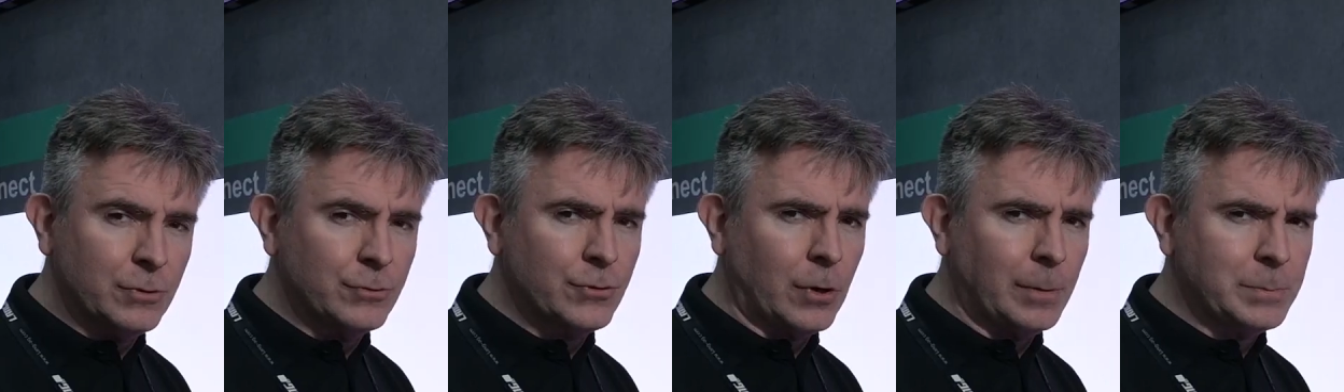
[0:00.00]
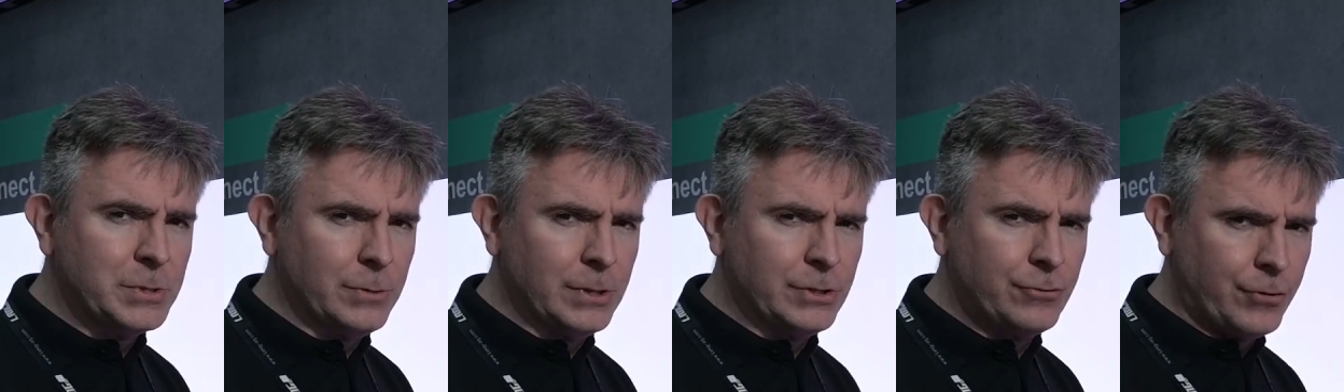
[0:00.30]
will
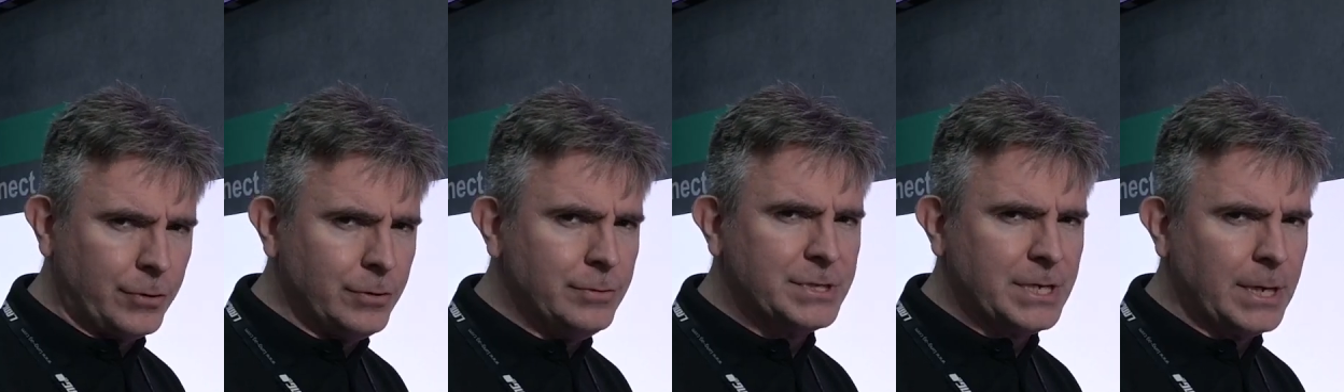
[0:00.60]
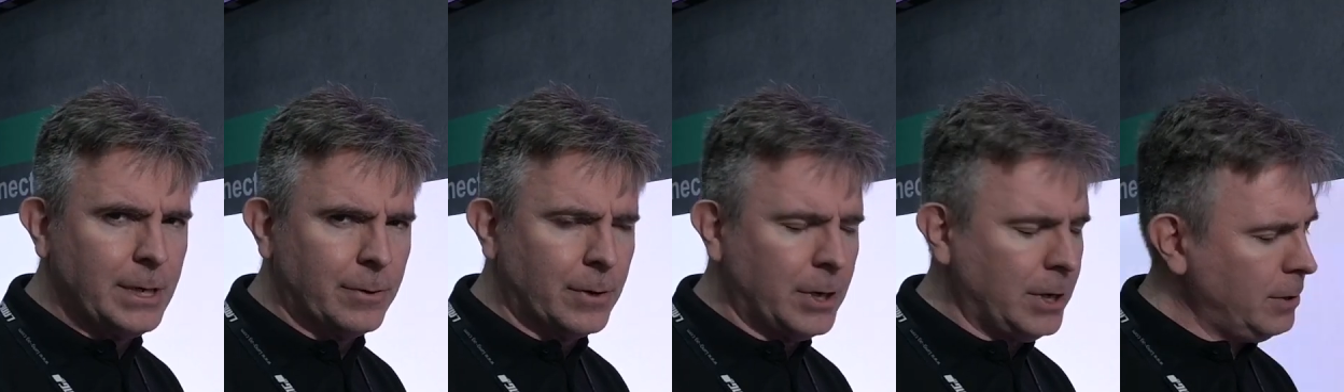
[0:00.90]
drop to a true
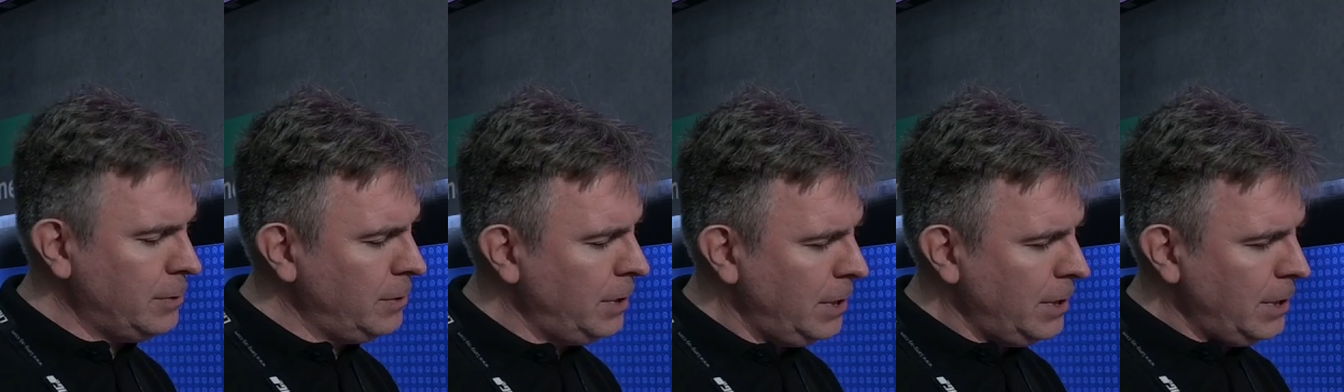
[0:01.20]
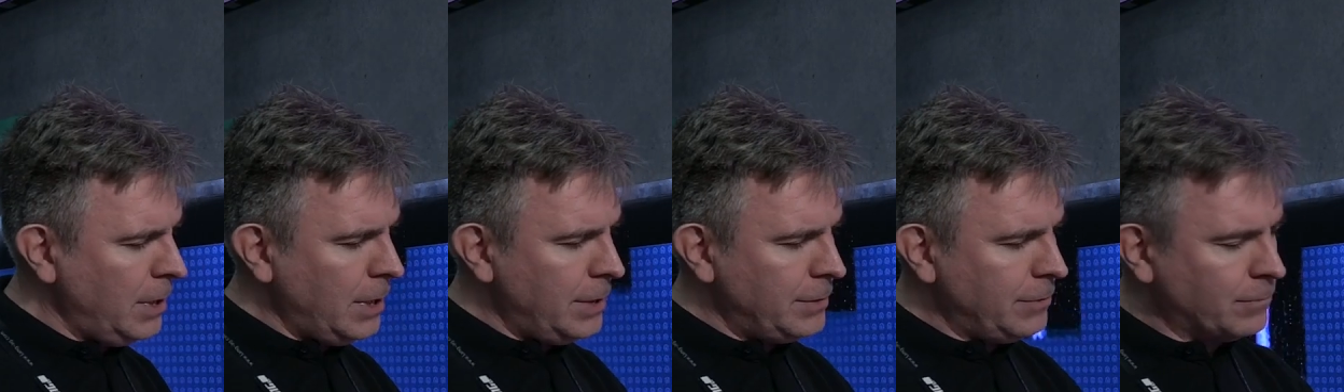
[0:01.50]
zero.
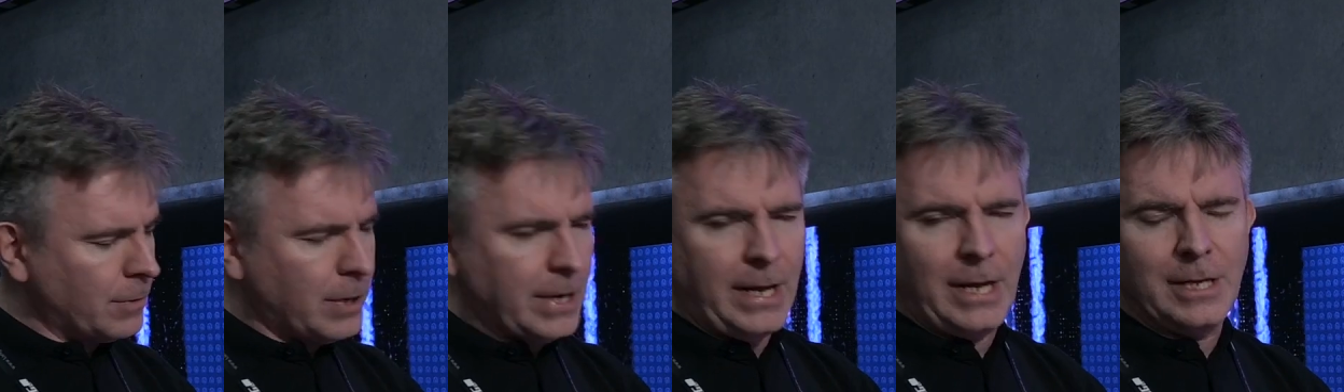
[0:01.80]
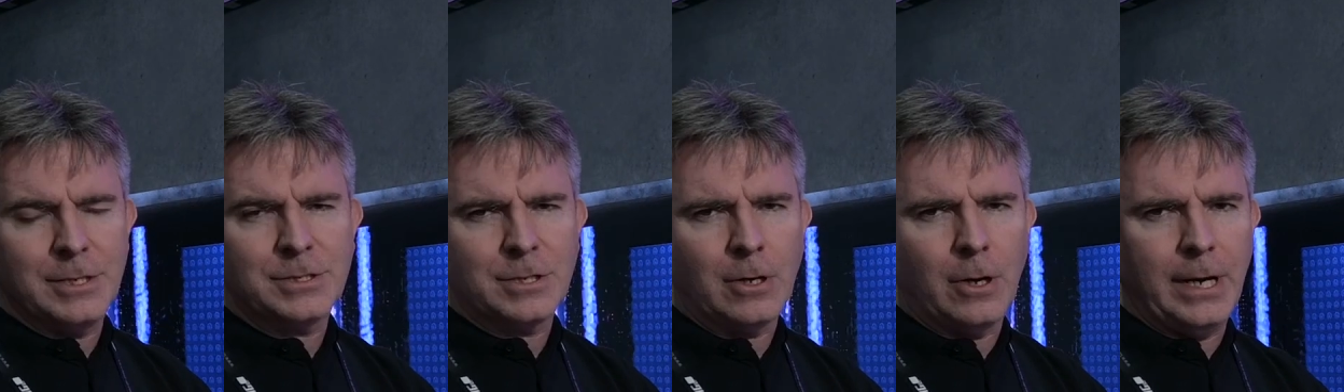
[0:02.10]
The
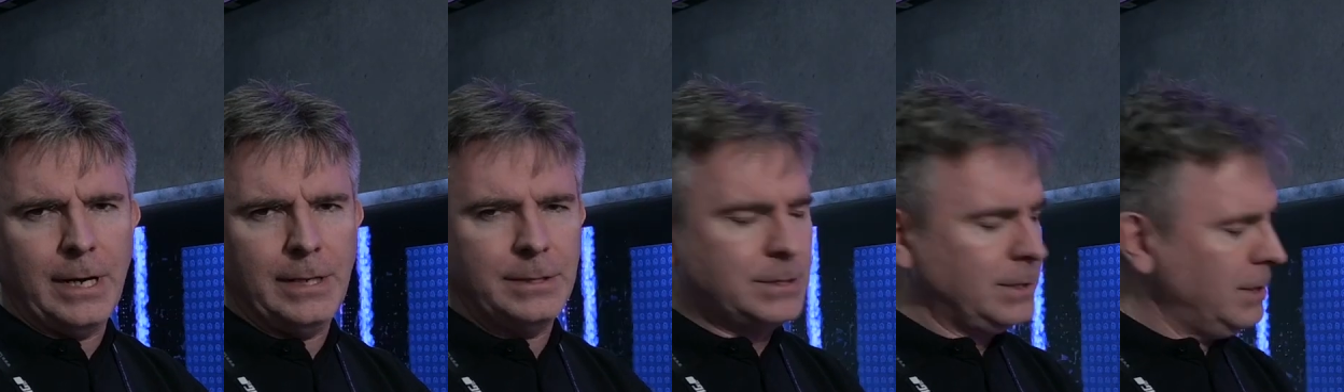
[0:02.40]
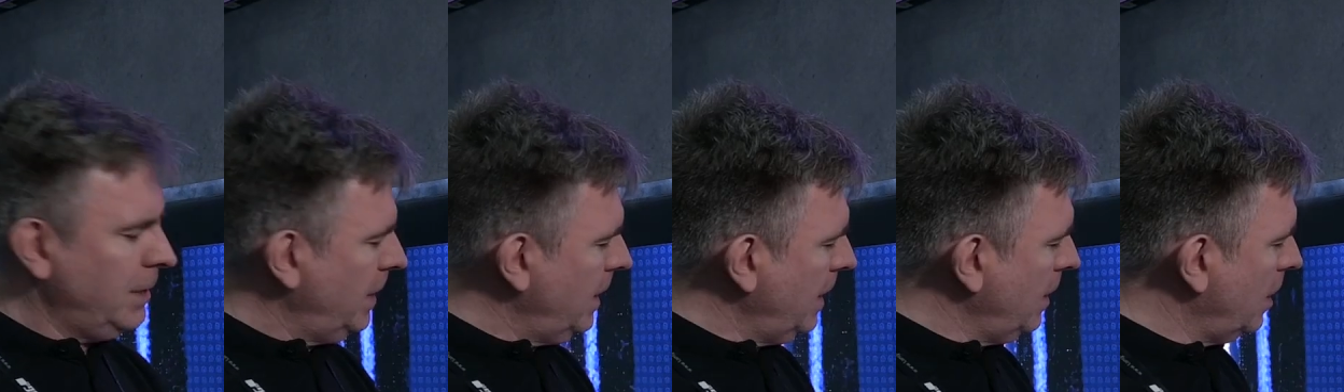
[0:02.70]
right-hand side
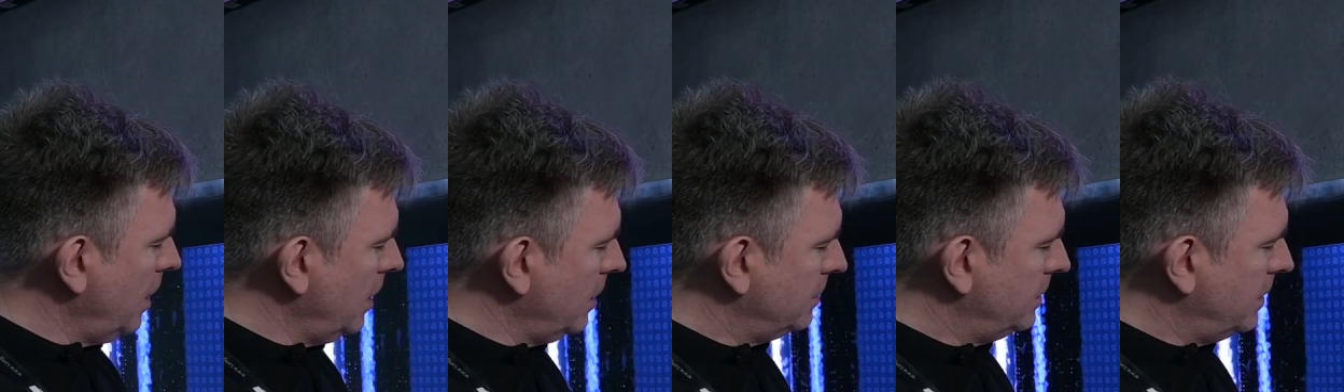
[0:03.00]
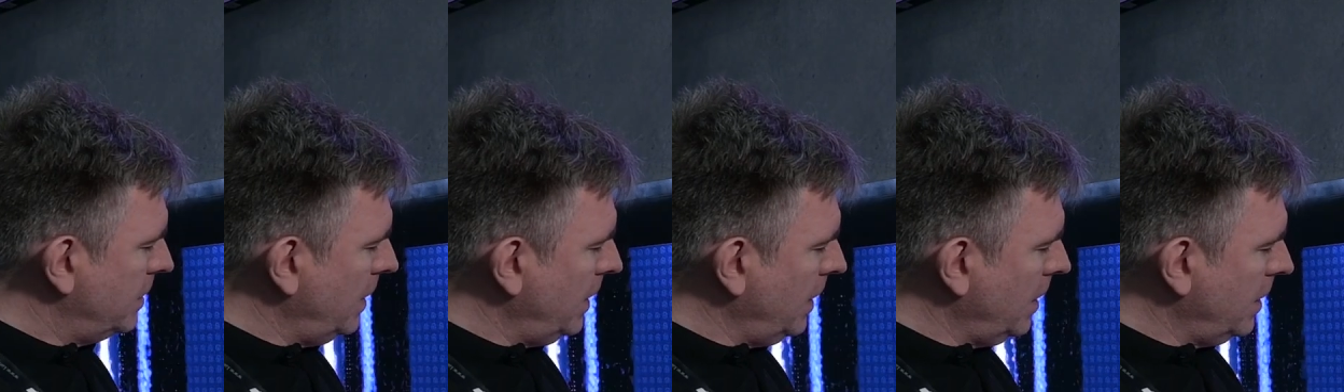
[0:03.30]
in our,
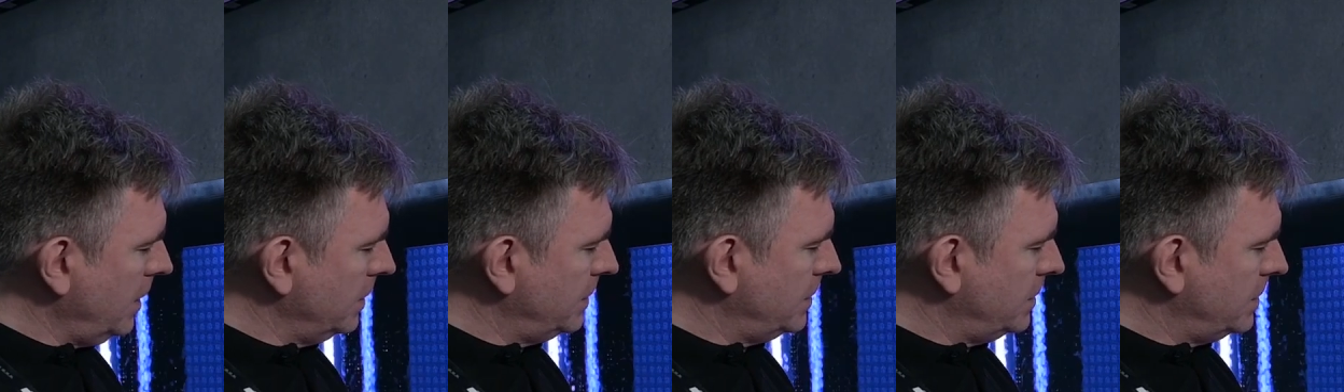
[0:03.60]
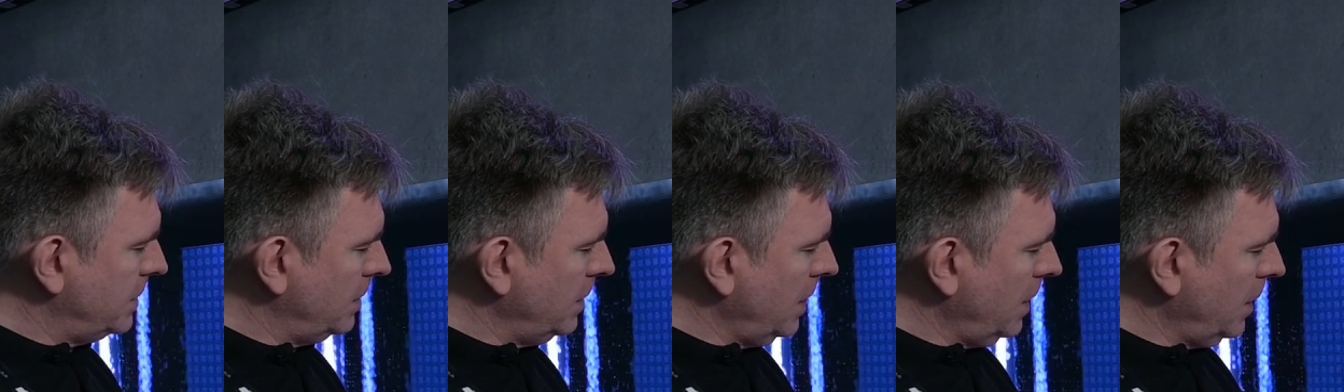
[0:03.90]
in our
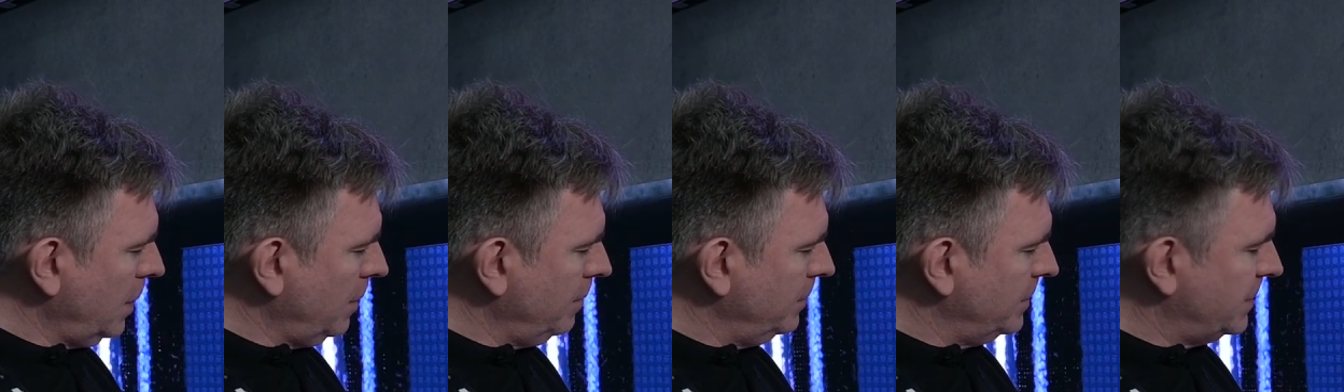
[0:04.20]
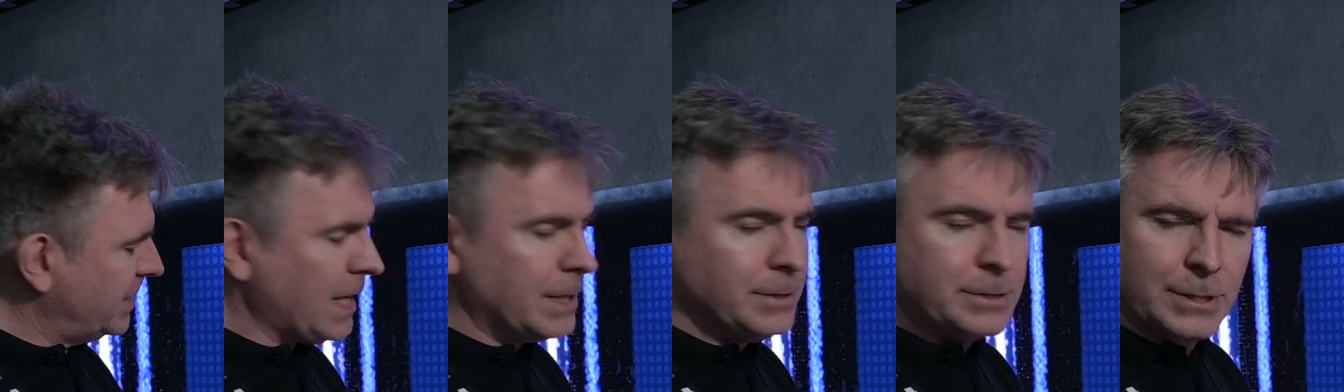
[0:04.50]
um,
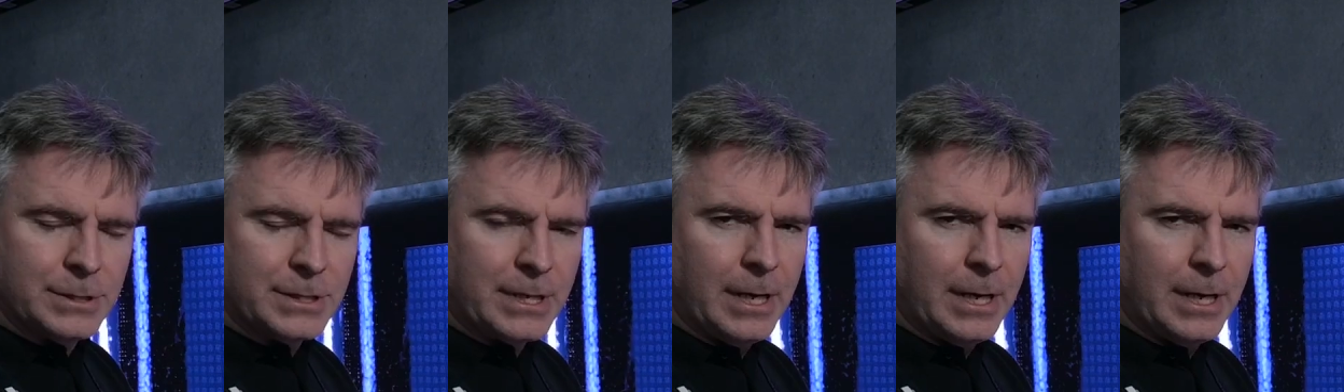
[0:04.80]
sensors